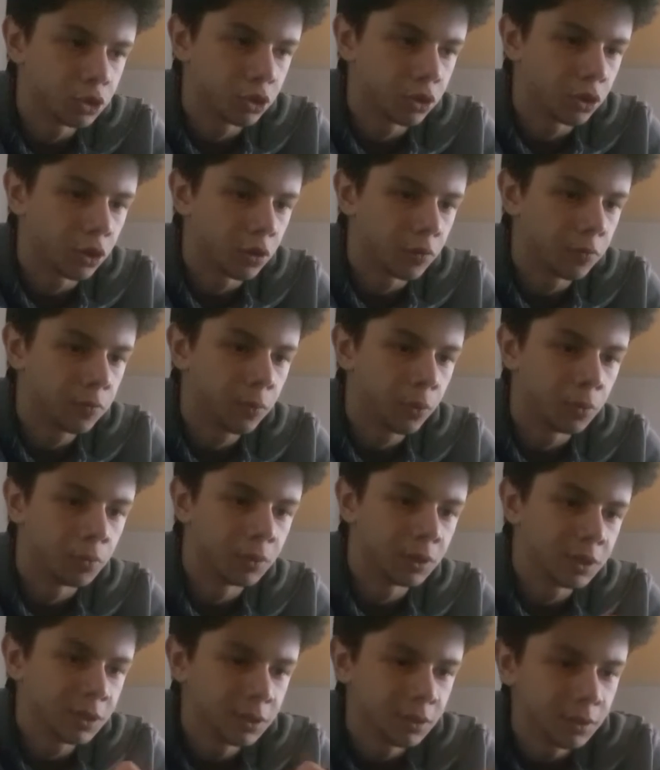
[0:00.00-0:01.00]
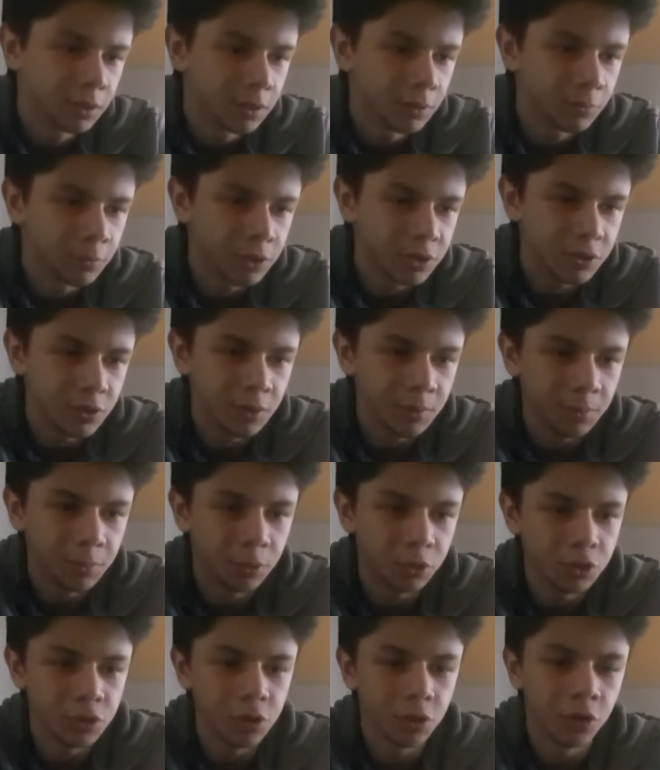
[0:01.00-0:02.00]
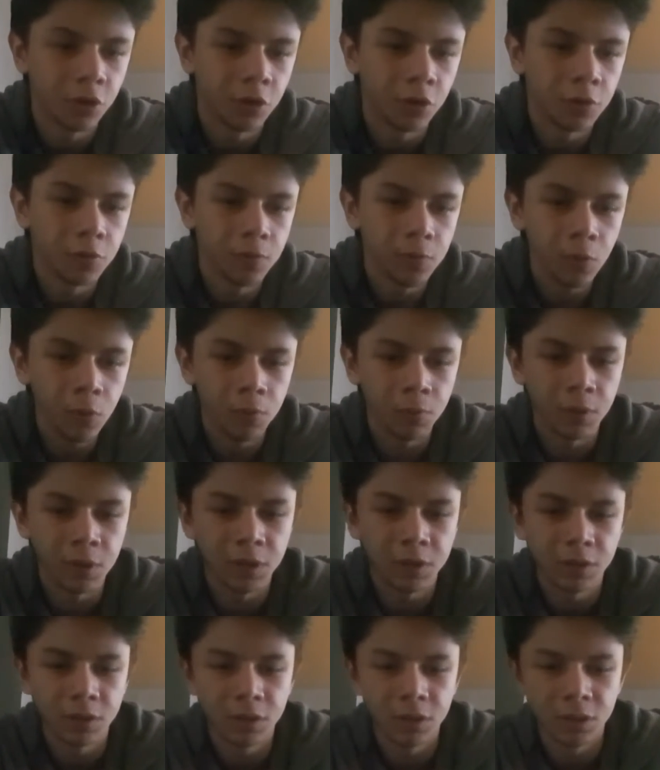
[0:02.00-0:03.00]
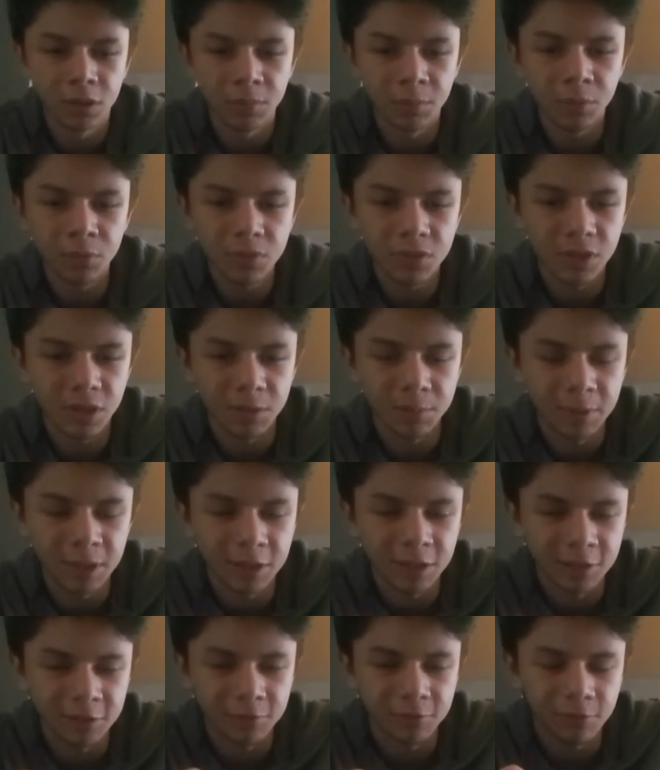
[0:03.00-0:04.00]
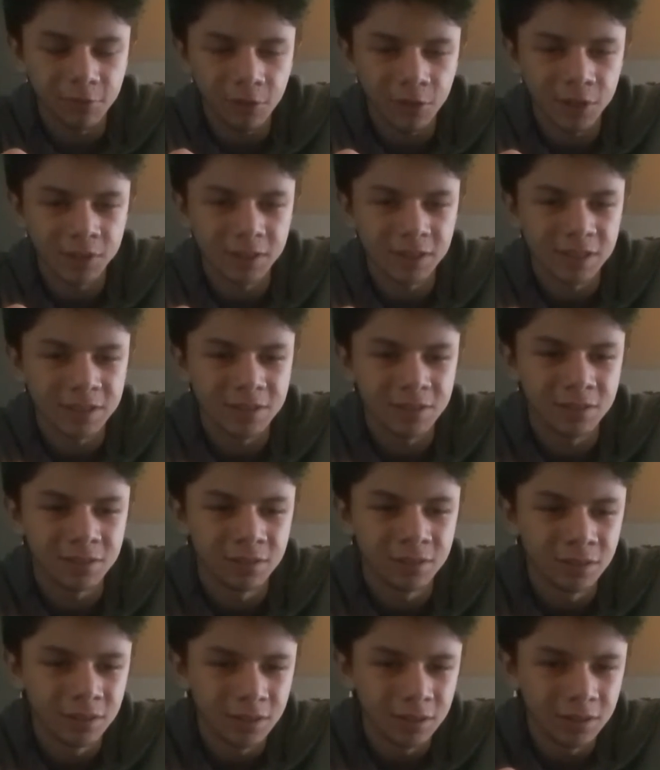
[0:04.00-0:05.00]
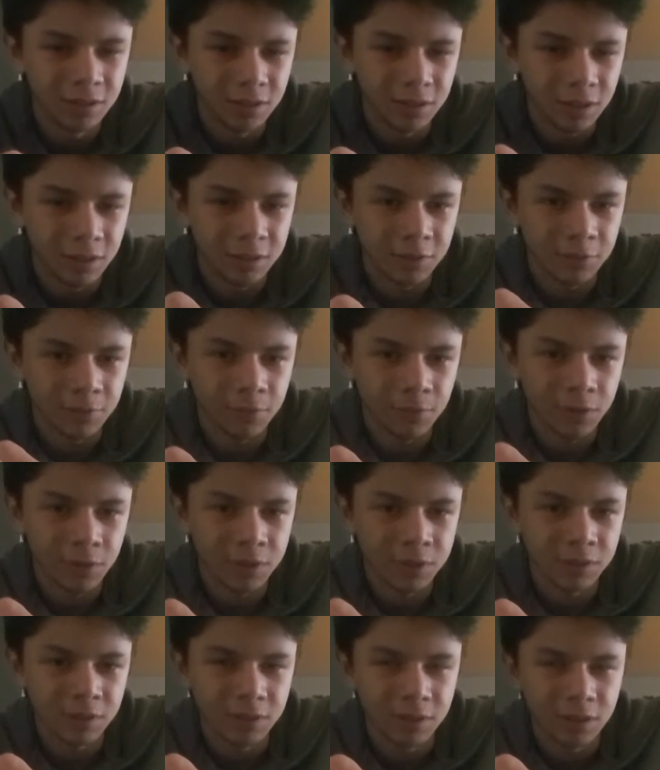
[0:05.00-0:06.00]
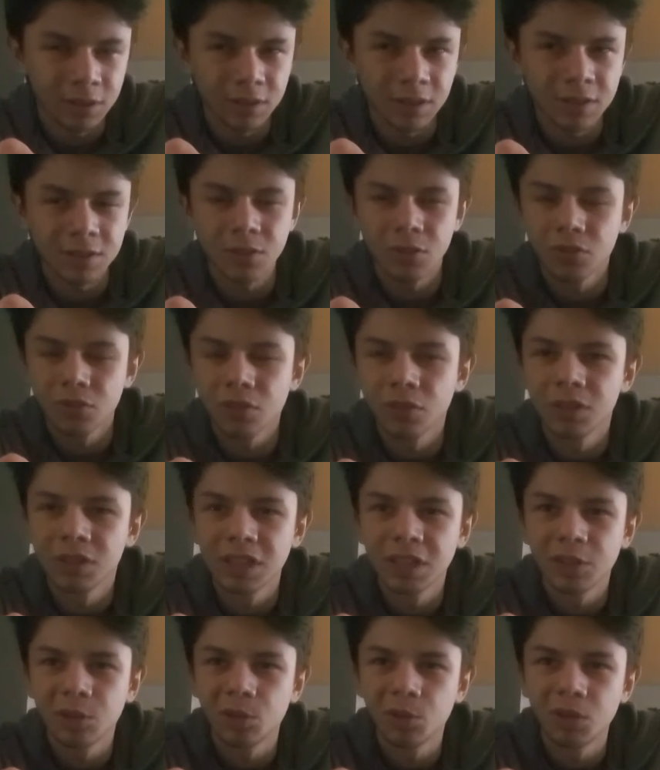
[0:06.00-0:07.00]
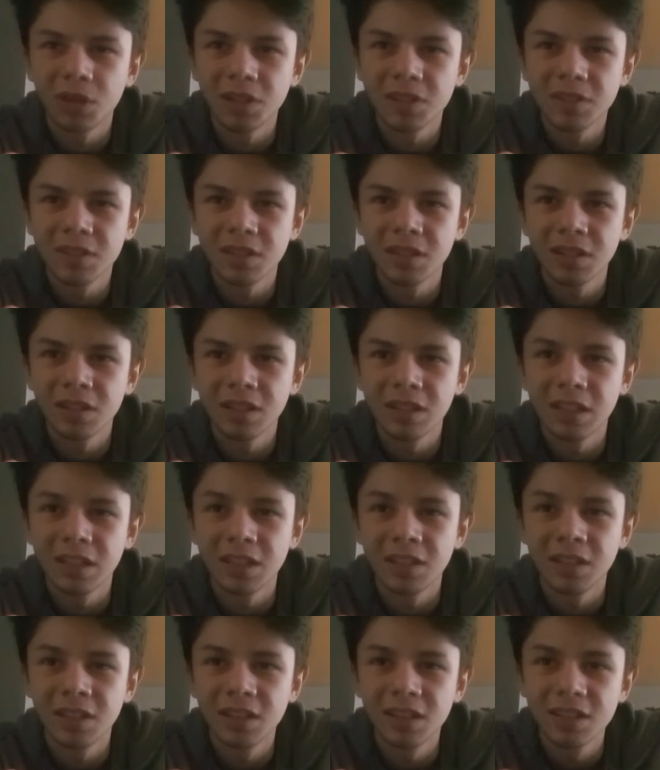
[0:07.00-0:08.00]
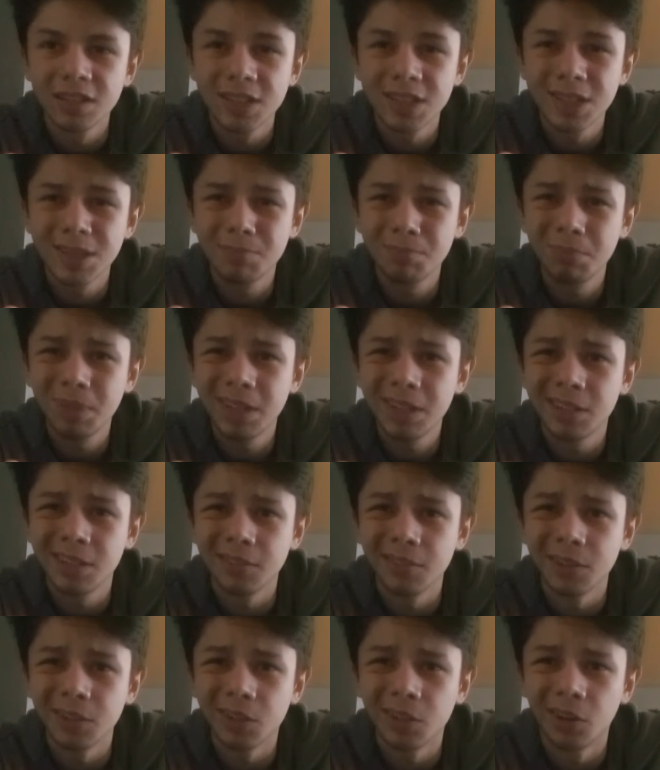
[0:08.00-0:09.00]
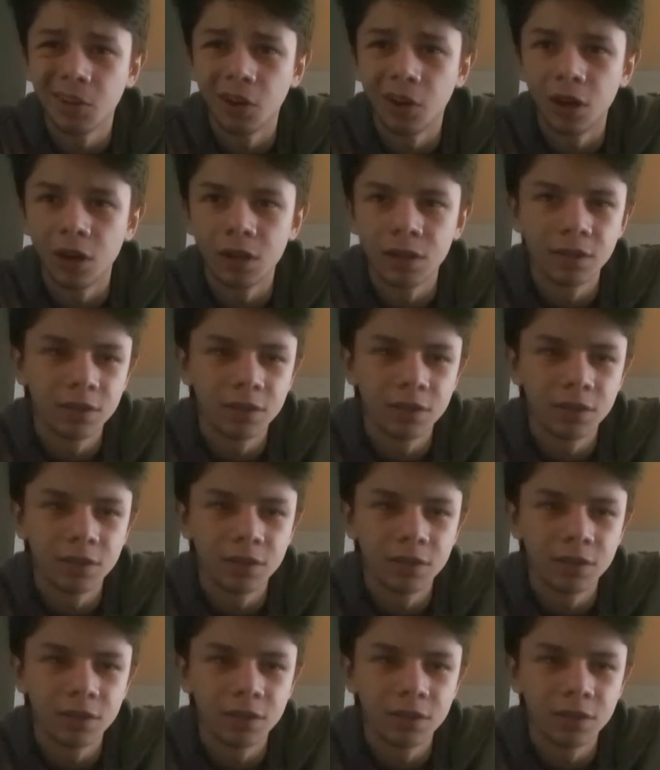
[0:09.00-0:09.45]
the car forward. When it's gonna be pushing the car forward, the balloon's gonna be in front at the front, as a result decreasing the speed of the car.